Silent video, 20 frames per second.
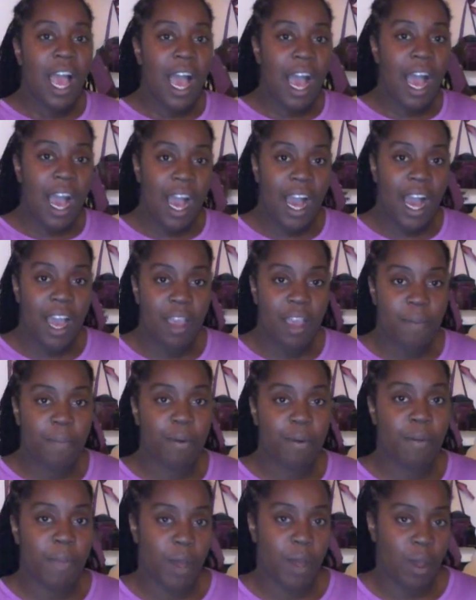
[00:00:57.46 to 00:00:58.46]
I
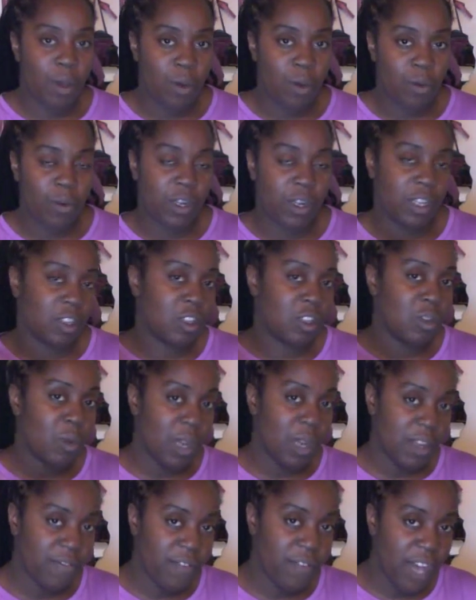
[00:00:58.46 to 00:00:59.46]
promote the
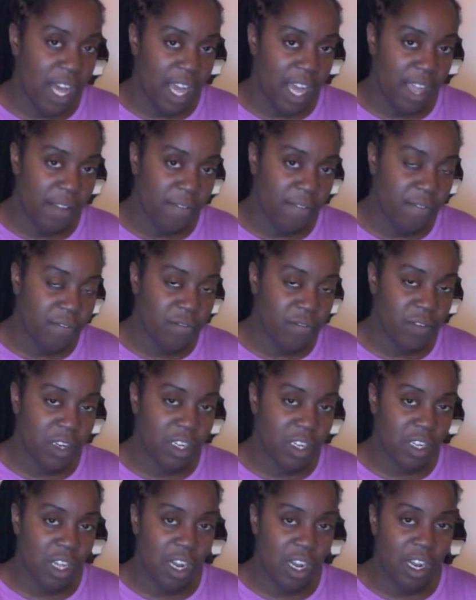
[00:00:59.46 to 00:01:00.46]
25
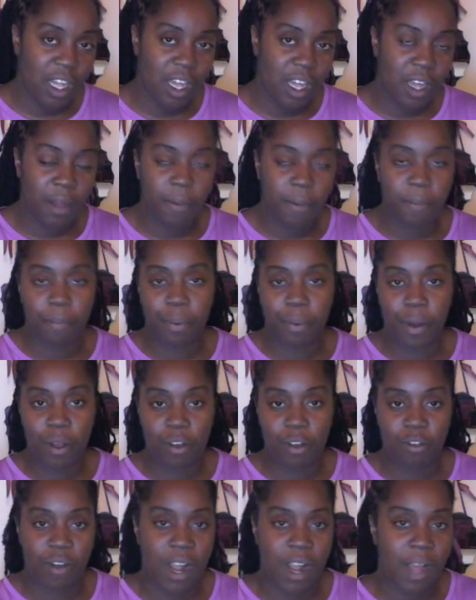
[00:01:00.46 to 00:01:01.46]

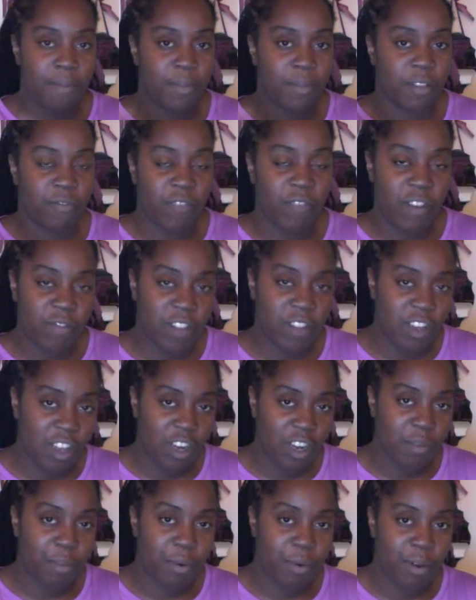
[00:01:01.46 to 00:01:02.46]
program, the
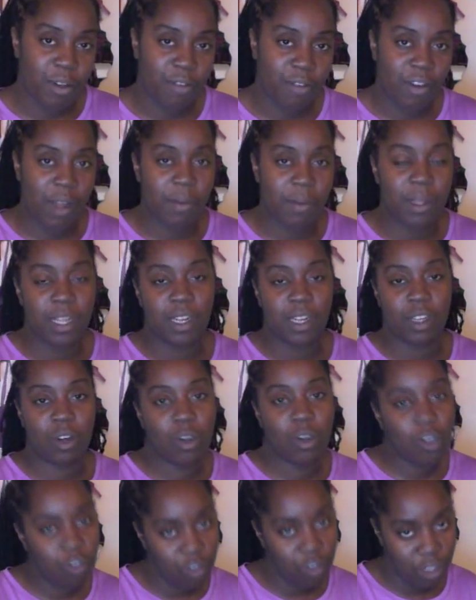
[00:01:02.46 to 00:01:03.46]
$50 program, and the $100
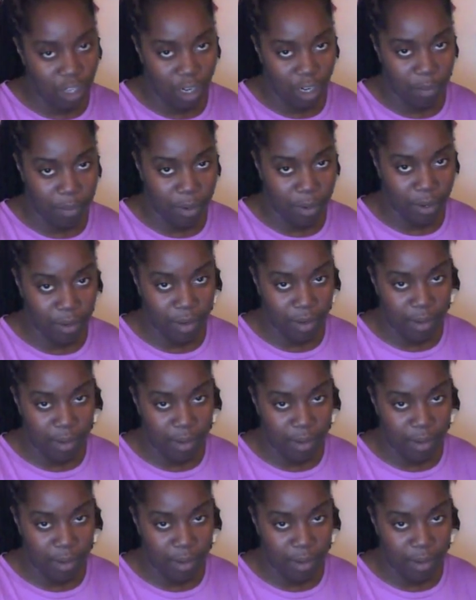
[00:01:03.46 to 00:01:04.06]
program.